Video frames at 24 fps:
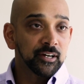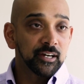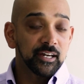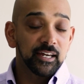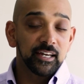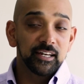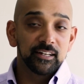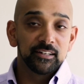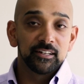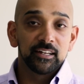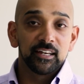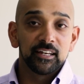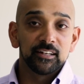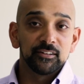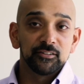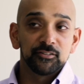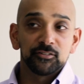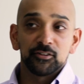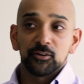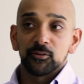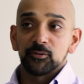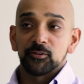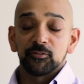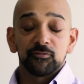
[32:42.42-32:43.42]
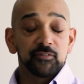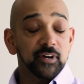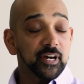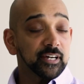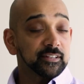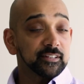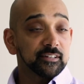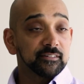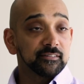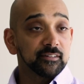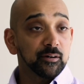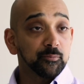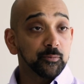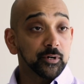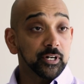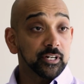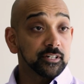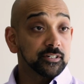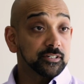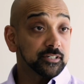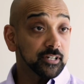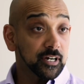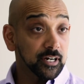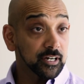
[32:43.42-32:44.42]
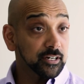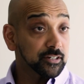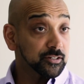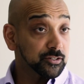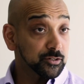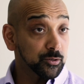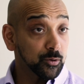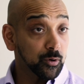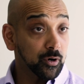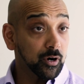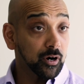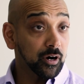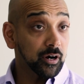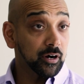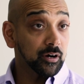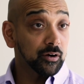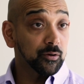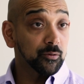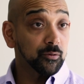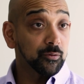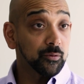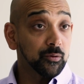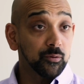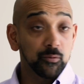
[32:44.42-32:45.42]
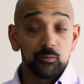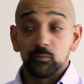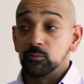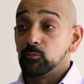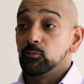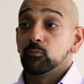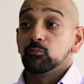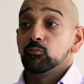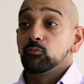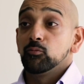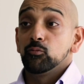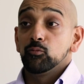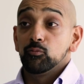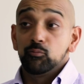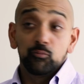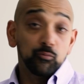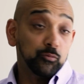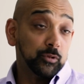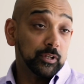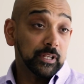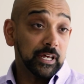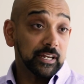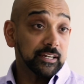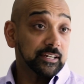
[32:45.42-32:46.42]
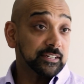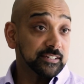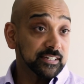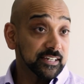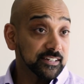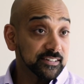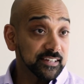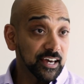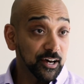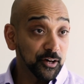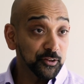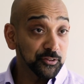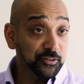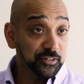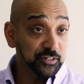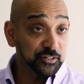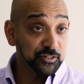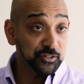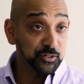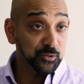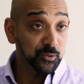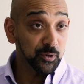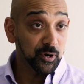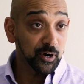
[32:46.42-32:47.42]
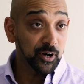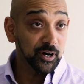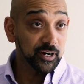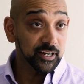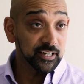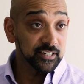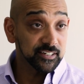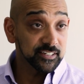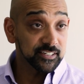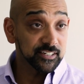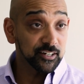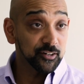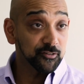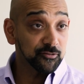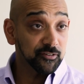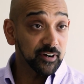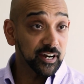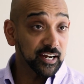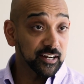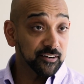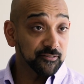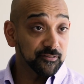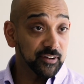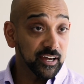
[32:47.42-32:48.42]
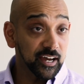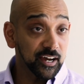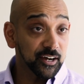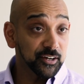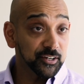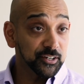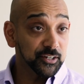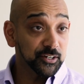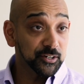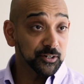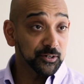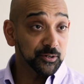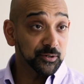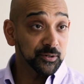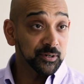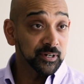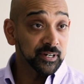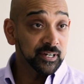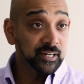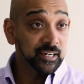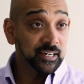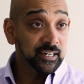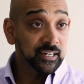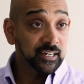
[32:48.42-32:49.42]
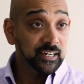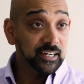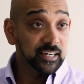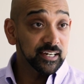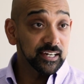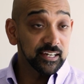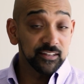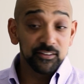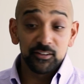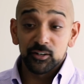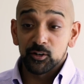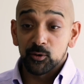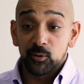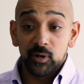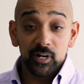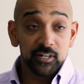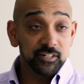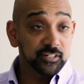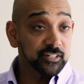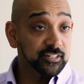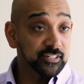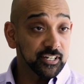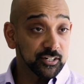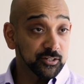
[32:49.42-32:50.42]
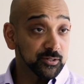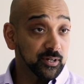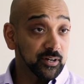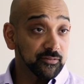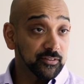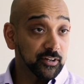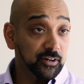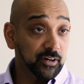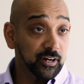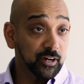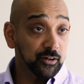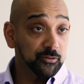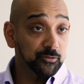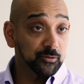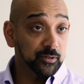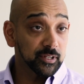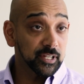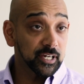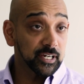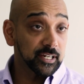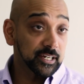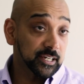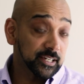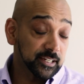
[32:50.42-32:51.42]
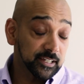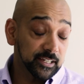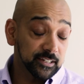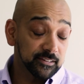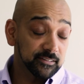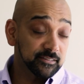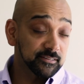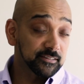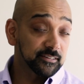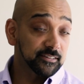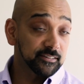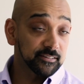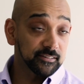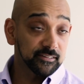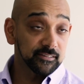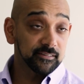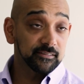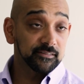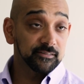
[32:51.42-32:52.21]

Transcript: and and so the fact that someone as young as you are that is as healthy as you are can still find value in, in the questions that you have that are health related that's it's